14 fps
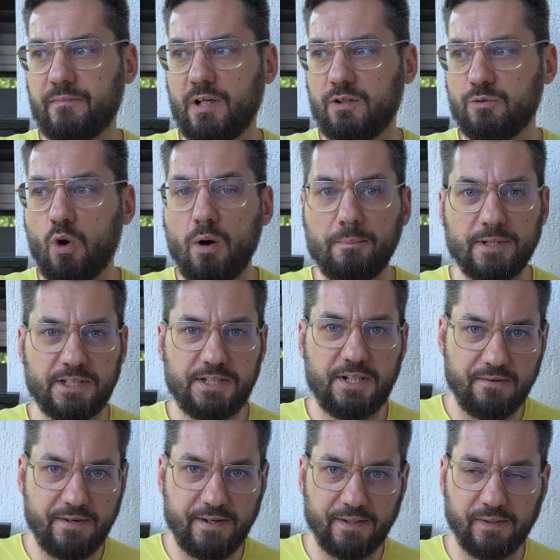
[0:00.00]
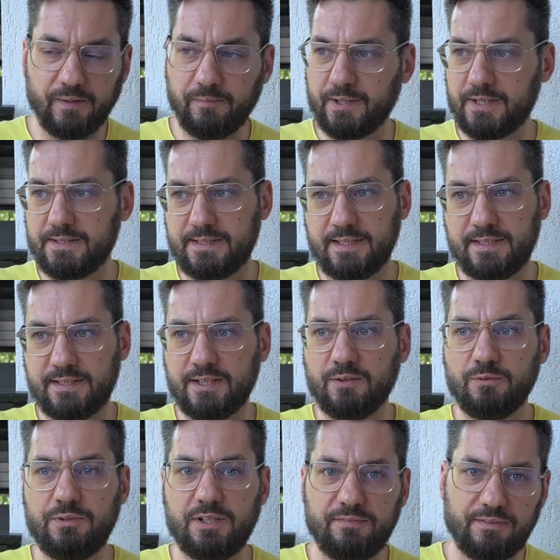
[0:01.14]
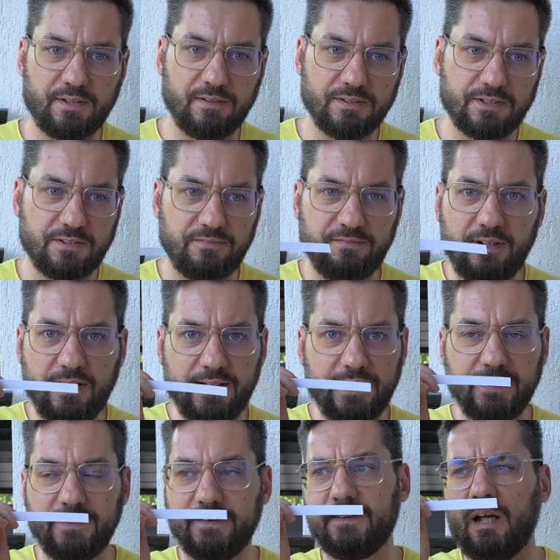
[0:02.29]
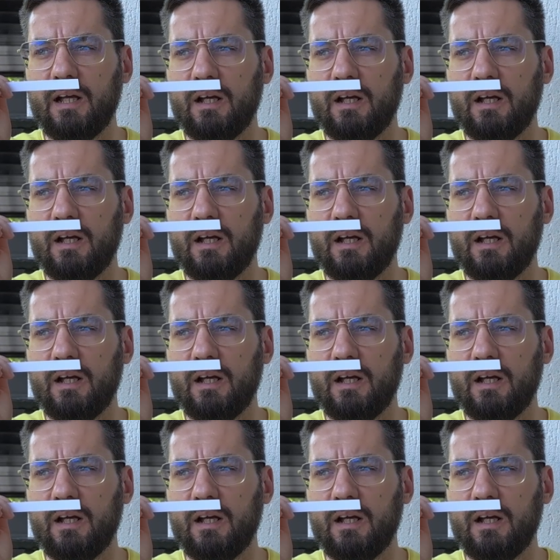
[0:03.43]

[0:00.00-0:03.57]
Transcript: raw material because it's so difficult to find.